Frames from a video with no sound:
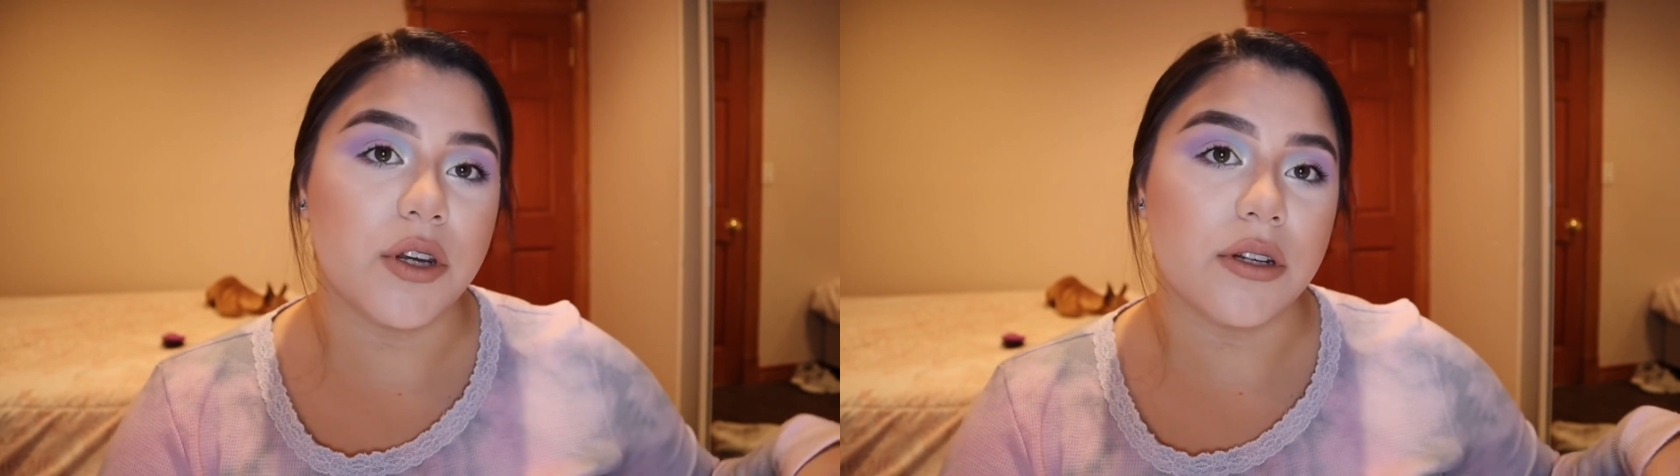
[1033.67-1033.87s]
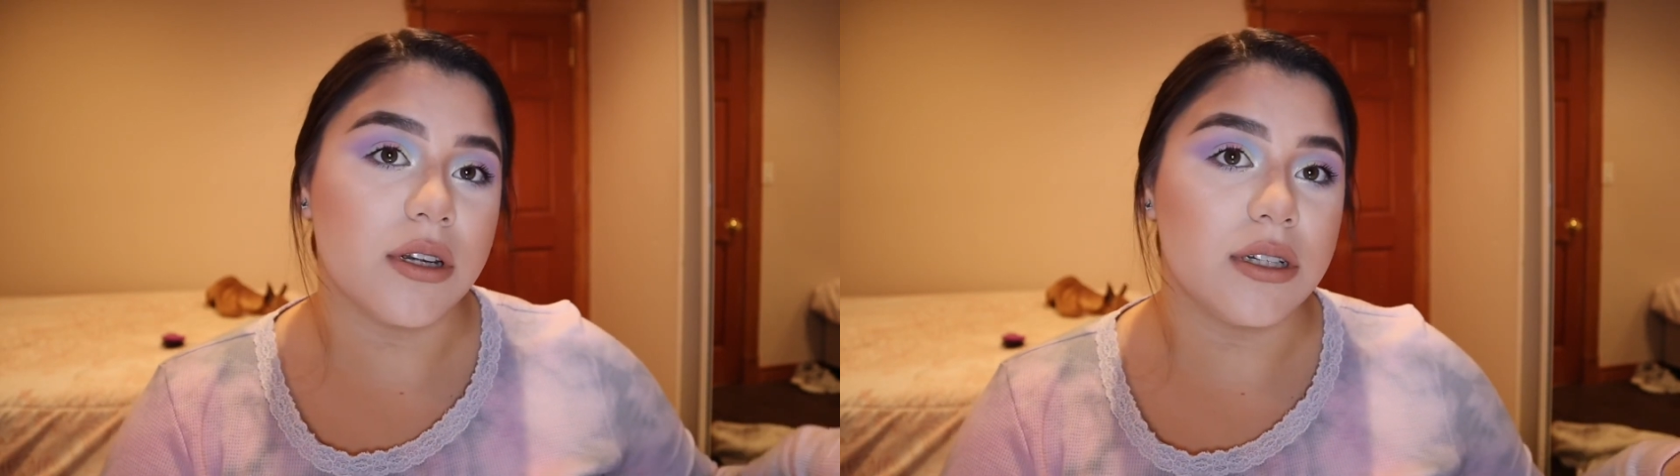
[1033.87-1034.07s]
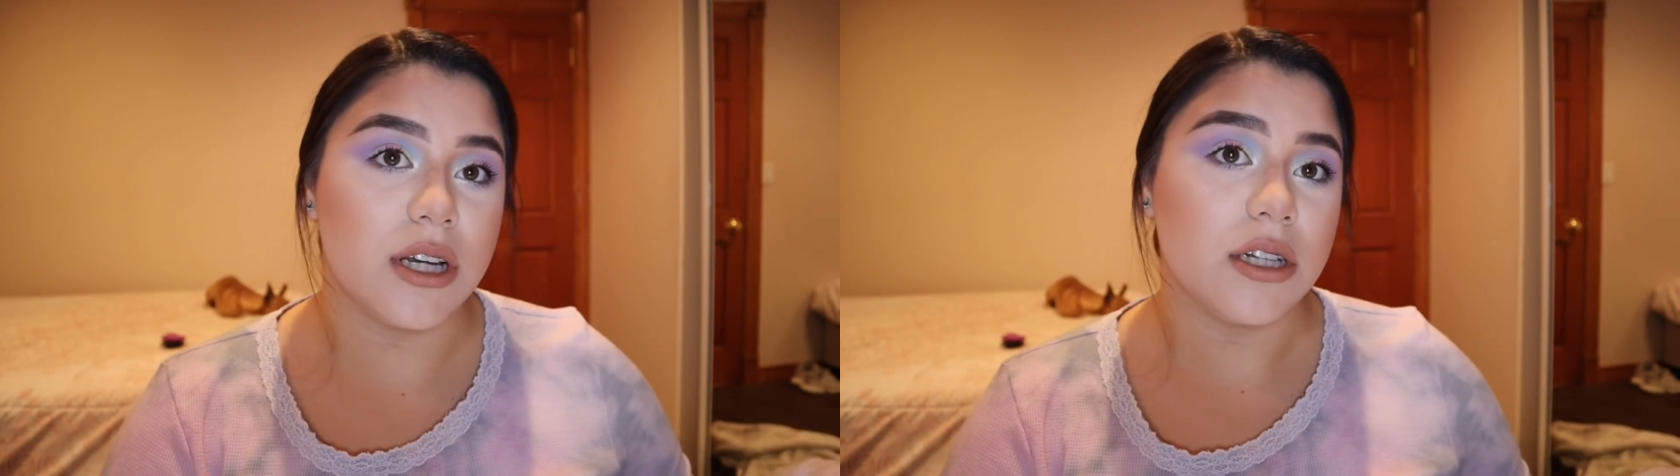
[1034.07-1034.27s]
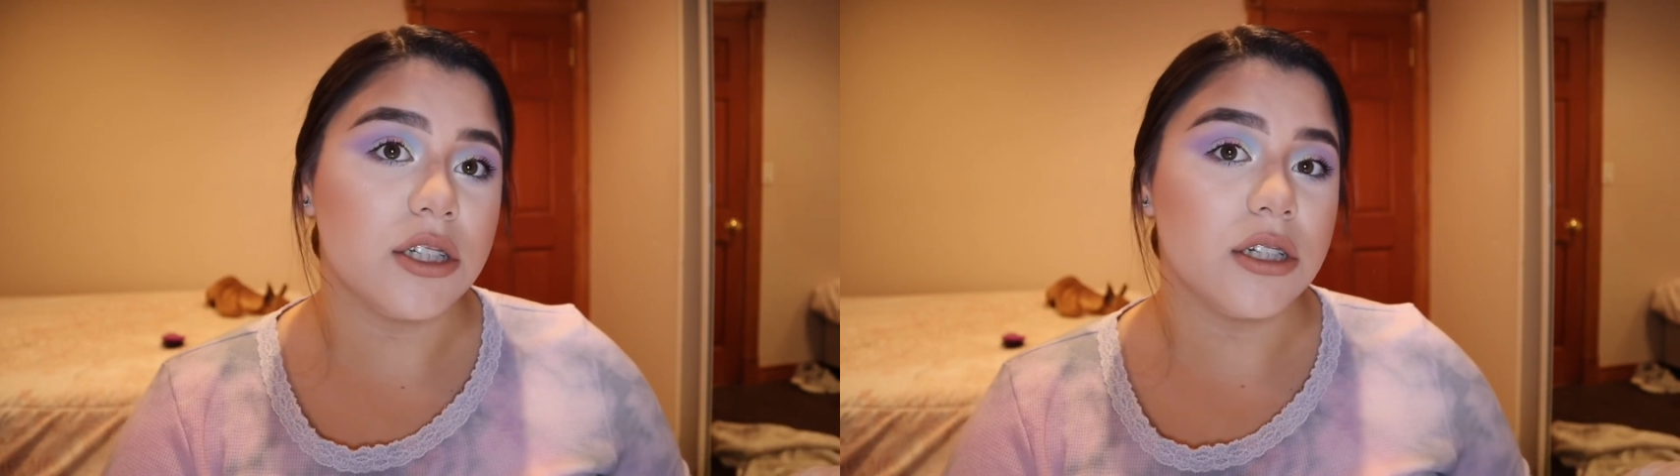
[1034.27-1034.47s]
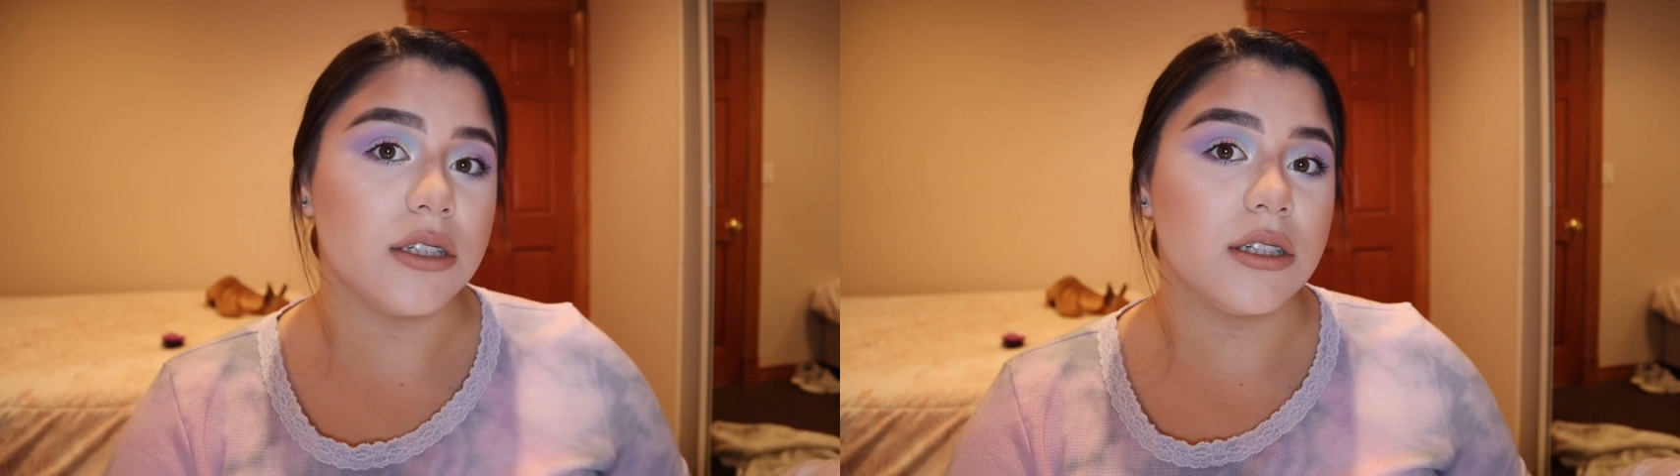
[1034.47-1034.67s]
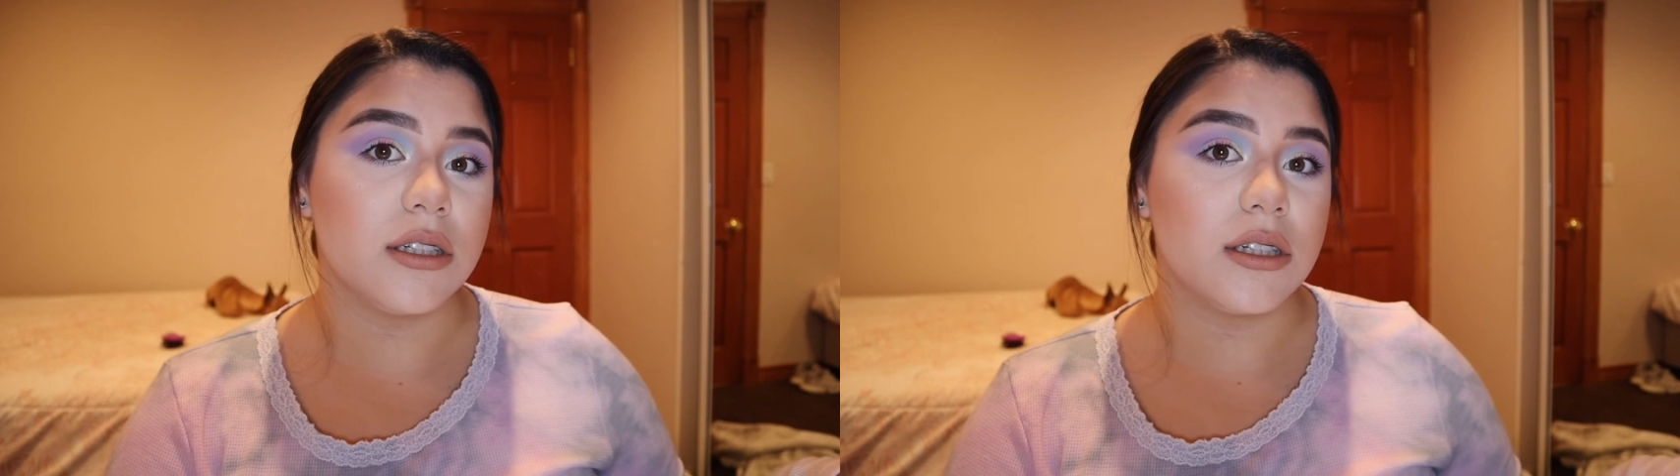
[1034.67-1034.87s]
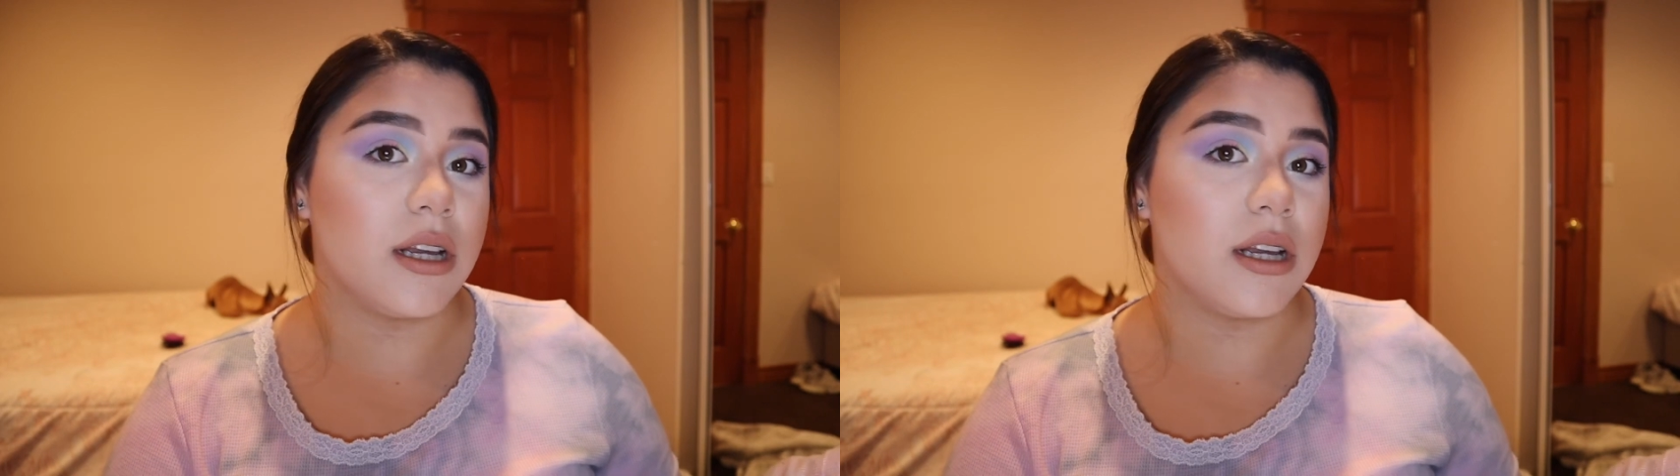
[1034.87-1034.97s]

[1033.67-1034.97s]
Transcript: your suggestions,